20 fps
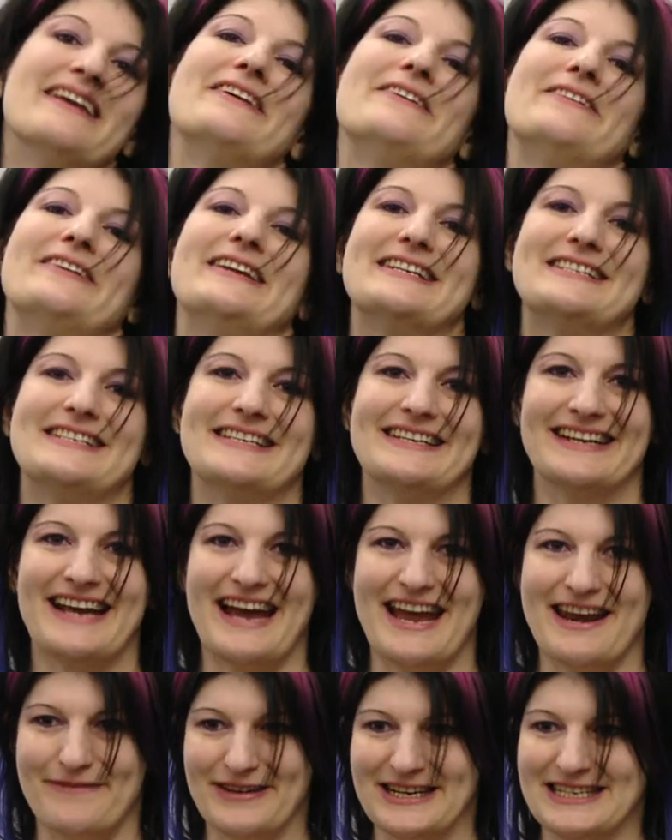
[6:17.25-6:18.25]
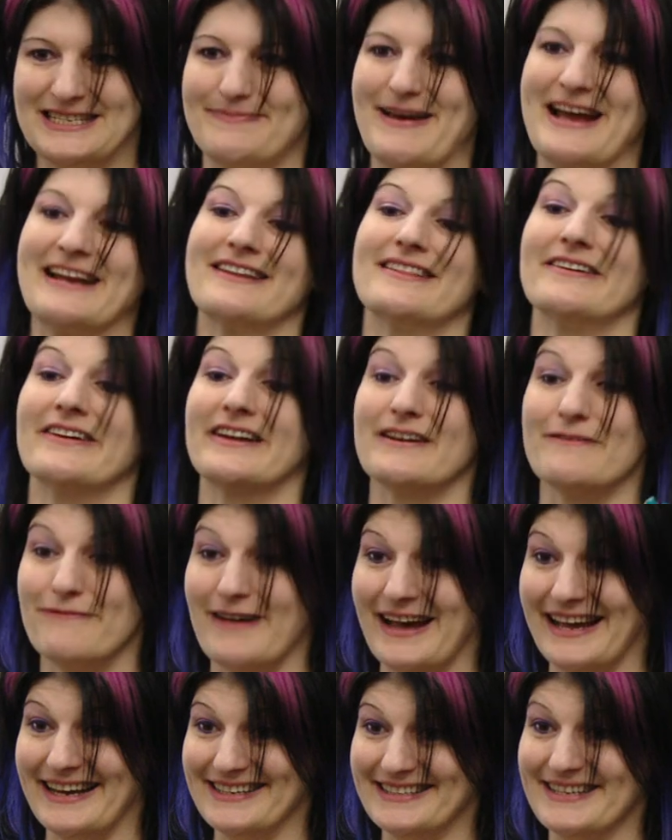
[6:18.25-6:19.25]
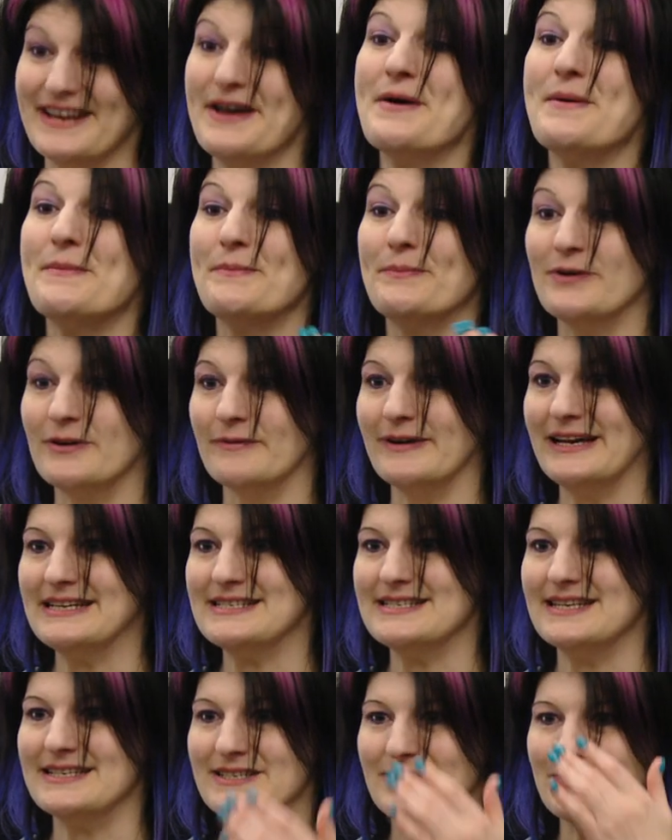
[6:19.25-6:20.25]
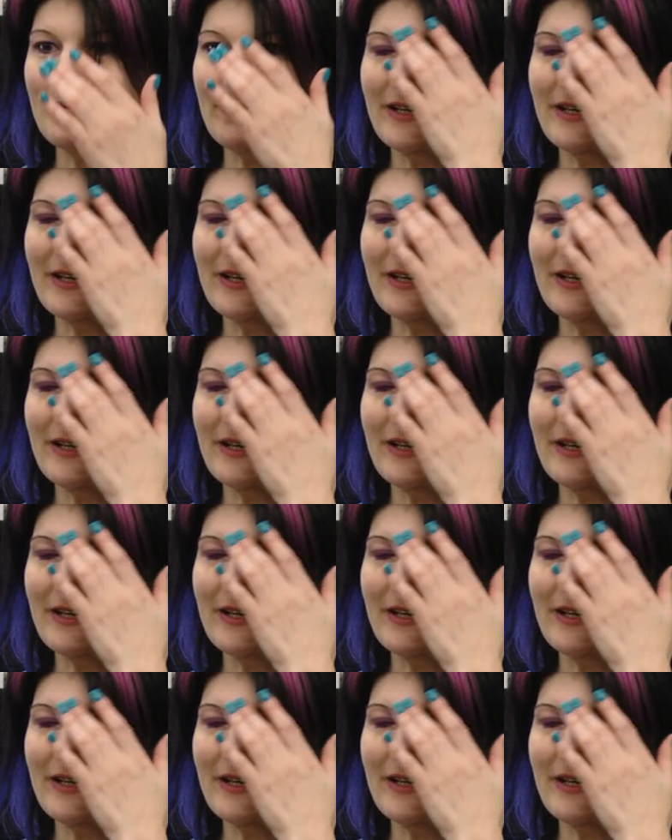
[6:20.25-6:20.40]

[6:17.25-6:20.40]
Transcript: you need to kind of expect that you're going to find more ways that don't